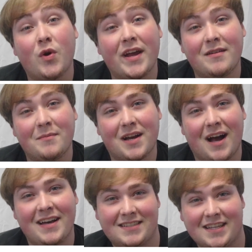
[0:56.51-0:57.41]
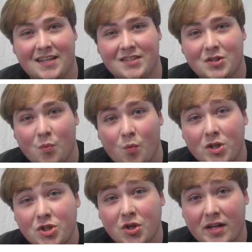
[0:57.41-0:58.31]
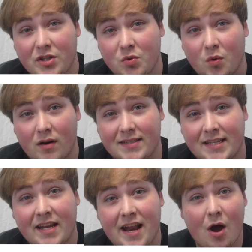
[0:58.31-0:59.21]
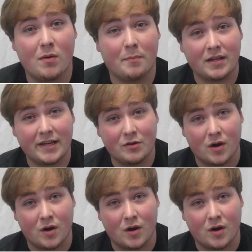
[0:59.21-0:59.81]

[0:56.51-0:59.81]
Random guy says, what should I do on a 10 hour plane